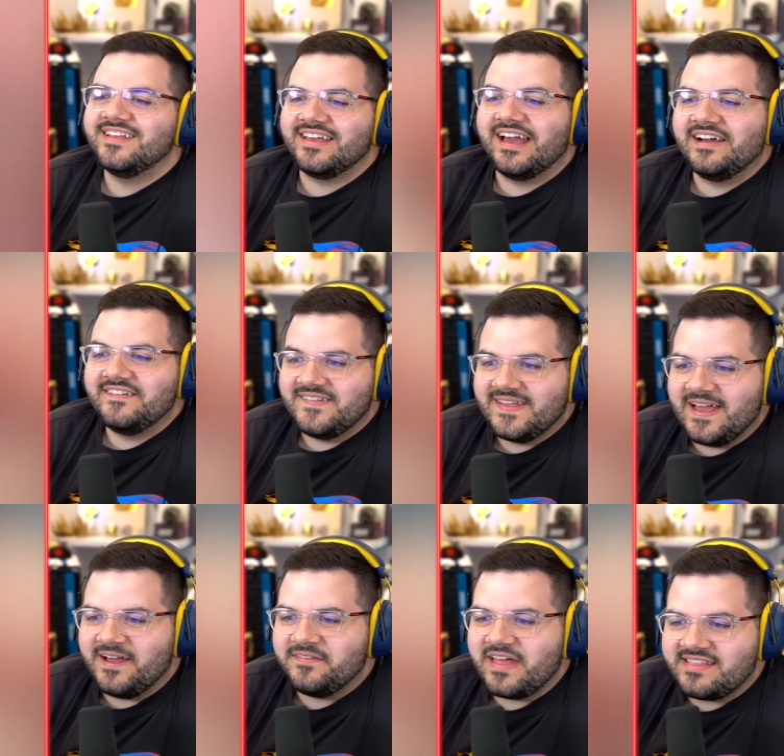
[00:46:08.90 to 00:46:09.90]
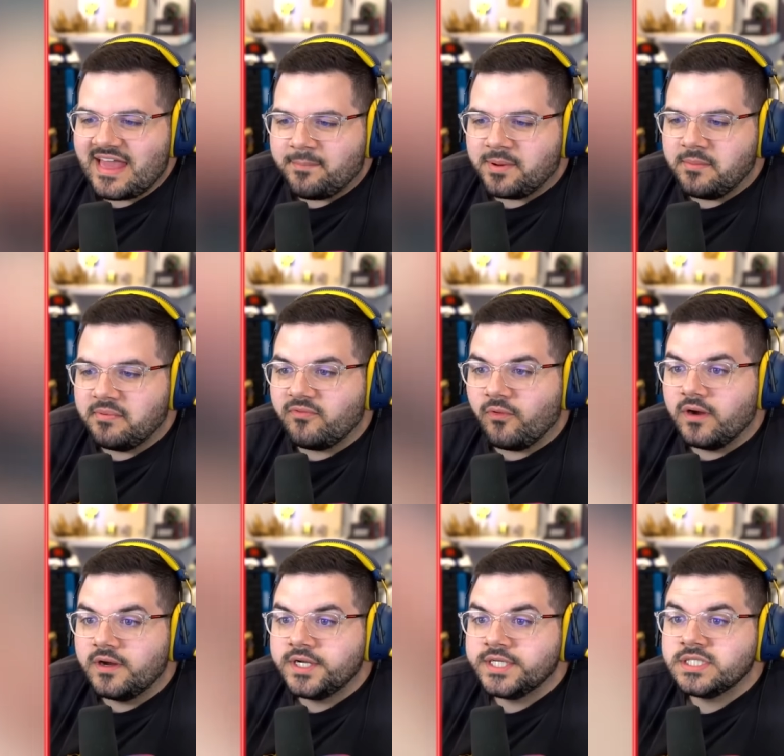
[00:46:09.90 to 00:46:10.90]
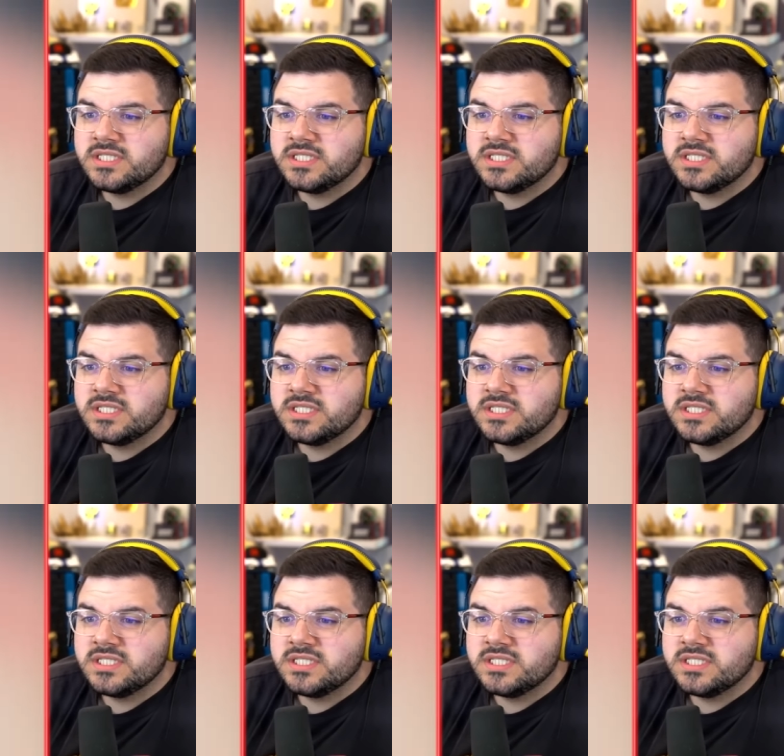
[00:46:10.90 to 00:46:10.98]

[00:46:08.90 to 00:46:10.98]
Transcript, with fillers: yep, yep, that's oh my before. God.